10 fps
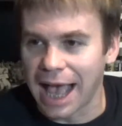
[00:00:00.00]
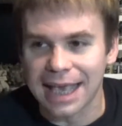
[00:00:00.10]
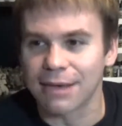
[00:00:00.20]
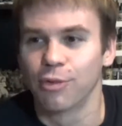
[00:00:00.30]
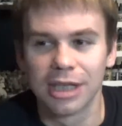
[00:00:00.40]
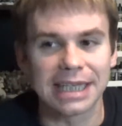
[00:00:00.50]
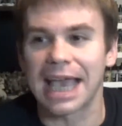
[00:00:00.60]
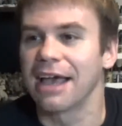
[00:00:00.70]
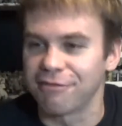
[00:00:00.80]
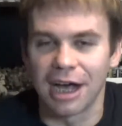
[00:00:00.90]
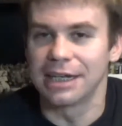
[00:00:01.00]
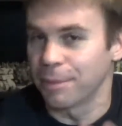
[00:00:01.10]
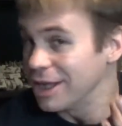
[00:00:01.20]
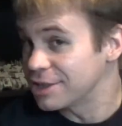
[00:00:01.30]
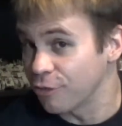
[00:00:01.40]
I really can't find a
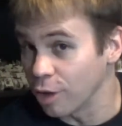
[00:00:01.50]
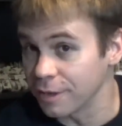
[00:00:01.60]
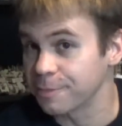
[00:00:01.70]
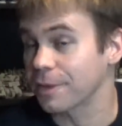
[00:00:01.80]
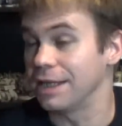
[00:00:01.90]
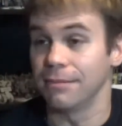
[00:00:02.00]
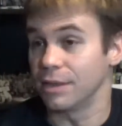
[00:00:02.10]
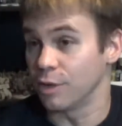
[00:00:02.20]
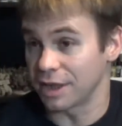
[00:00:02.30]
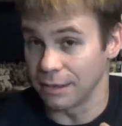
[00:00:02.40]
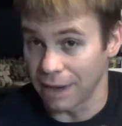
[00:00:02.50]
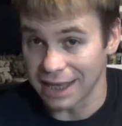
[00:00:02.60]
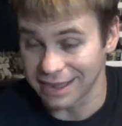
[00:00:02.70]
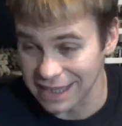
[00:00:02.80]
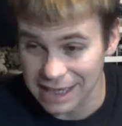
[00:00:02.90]
place for it within my
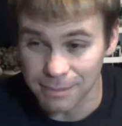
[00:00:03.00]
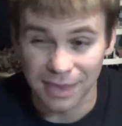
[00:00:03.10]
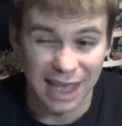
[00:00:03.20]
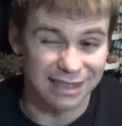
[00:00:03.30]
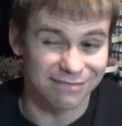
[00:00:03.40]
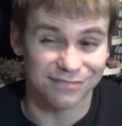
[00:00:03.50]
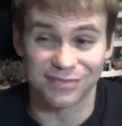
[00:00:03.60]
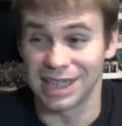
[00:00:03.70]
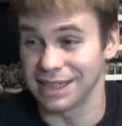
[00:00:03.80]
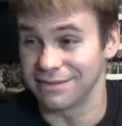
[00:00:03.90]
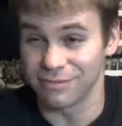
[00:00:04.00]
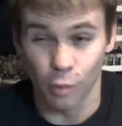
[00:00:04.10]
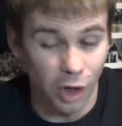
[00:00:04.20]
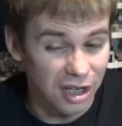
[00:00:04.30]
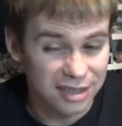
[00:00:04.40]
theme that it
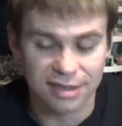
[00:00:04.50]
works.